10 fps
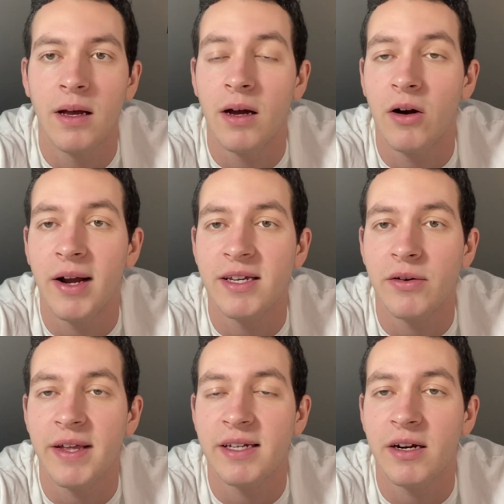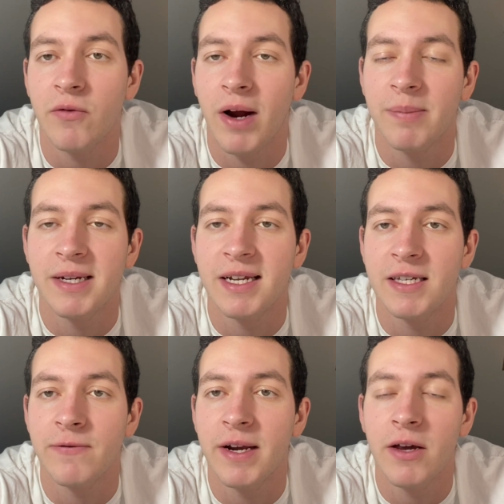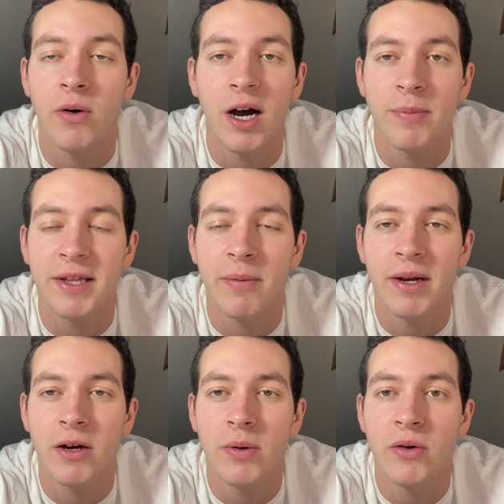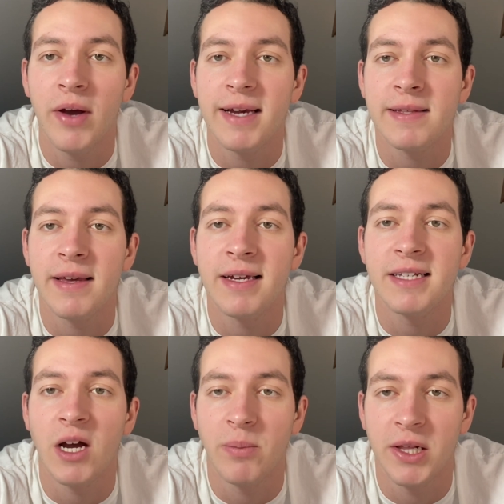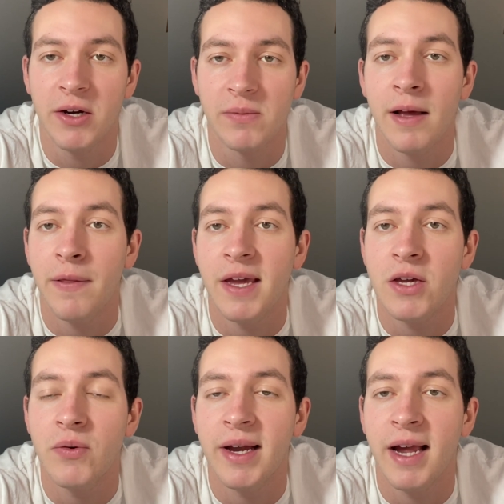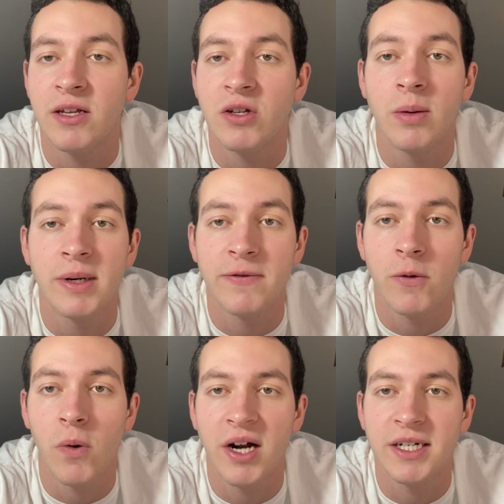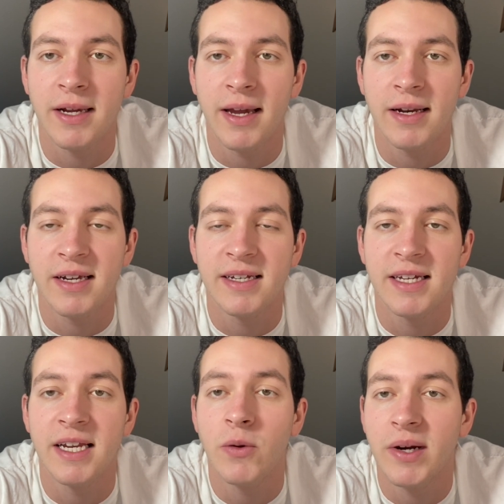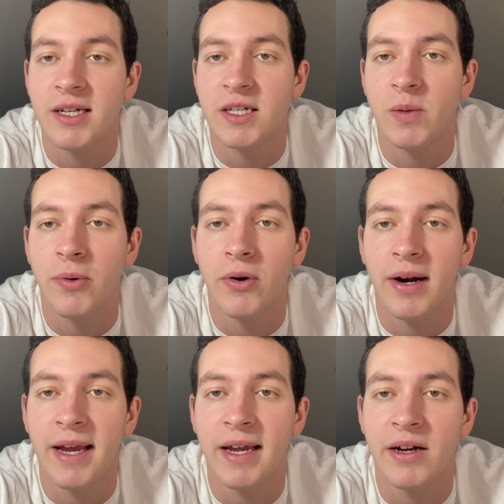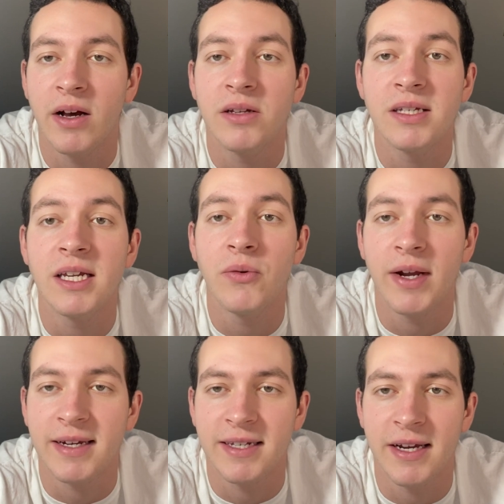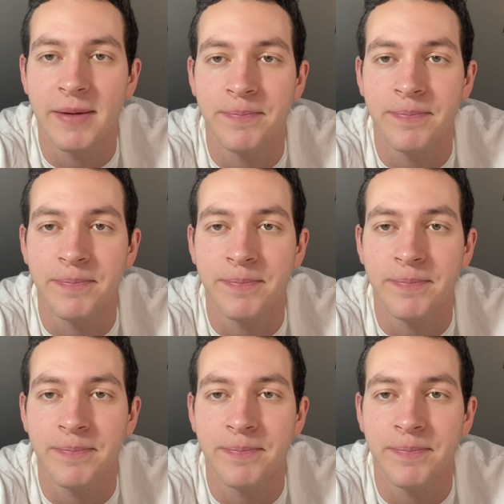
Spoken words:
Alright, so that's gonna wrap today's video up. Let me know what you guys think down below. Thank you again so much for watching and continuing to support, and I'll see you next time.